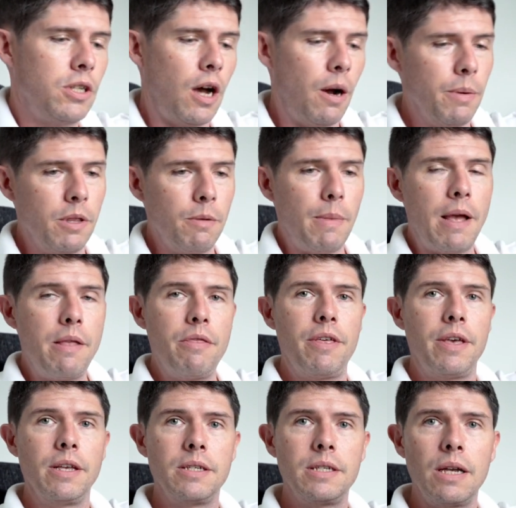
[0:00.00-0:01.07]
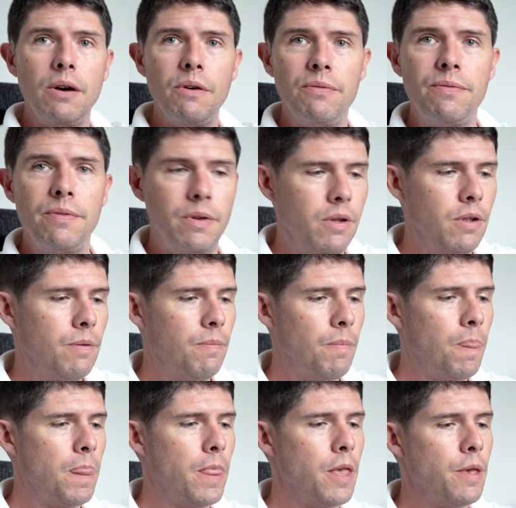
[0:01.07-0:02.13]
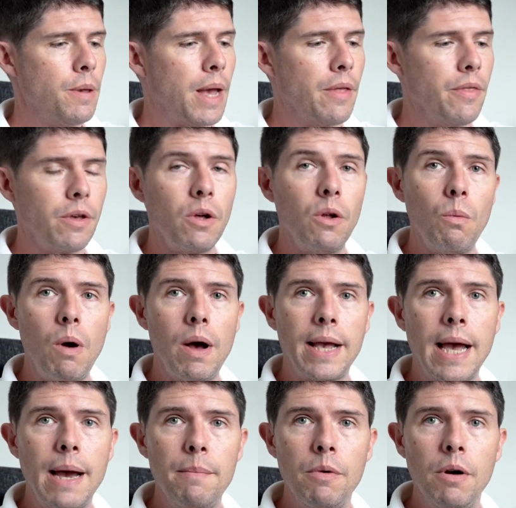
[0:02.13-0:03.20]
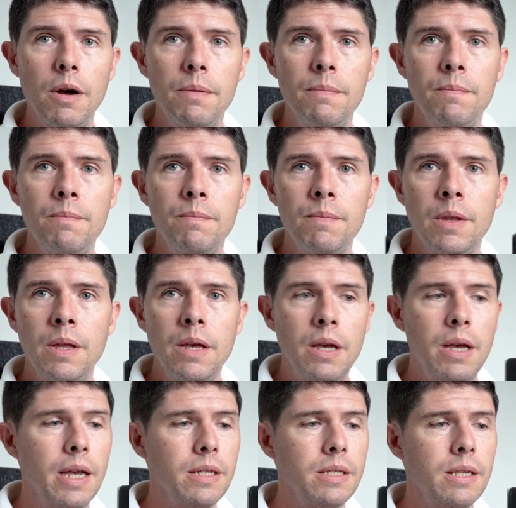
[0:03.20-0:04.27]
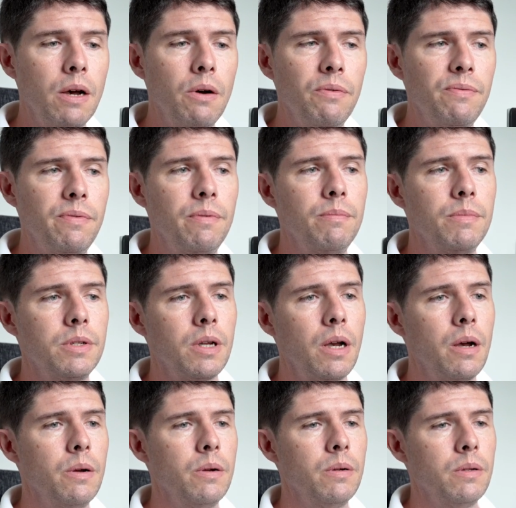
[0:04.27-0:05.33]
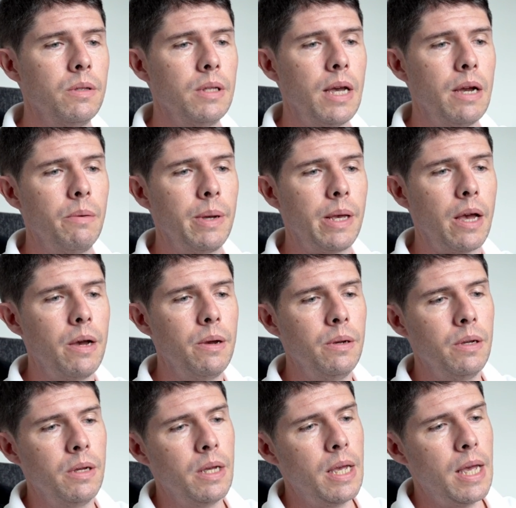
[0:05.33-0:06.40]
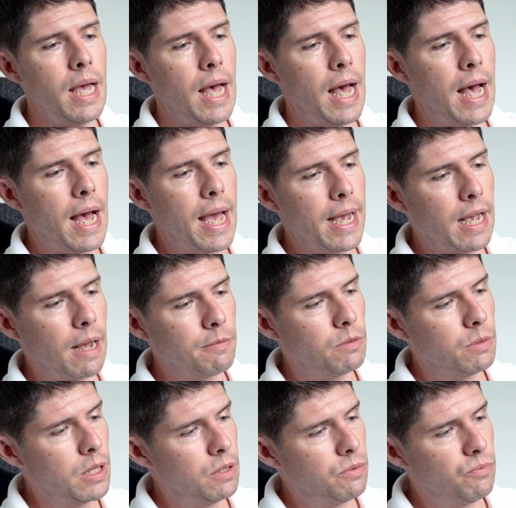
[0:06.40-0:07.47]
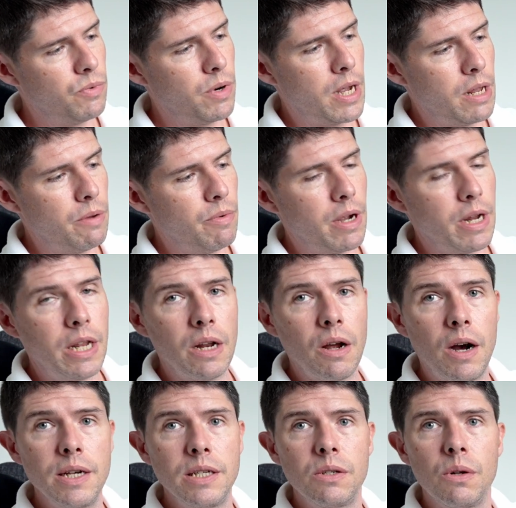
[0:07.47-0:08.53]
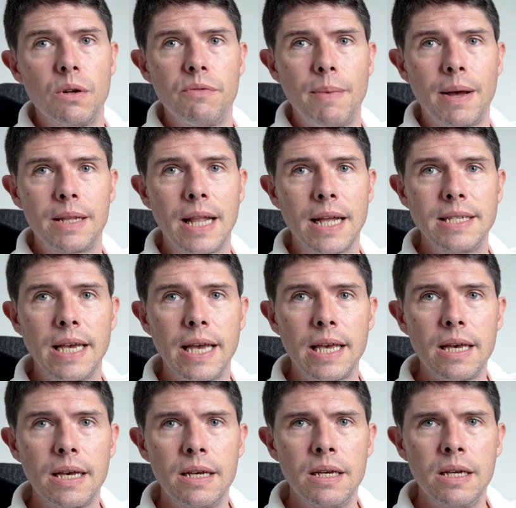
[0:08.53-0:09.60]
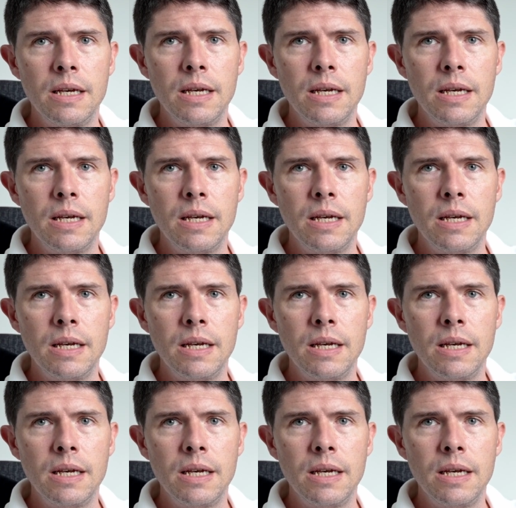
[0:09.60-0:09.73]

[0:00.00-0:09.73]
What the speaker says: start with the main thing itself. You get the Galois camera itself. So there we go. It comes with these really nice sort of magnetic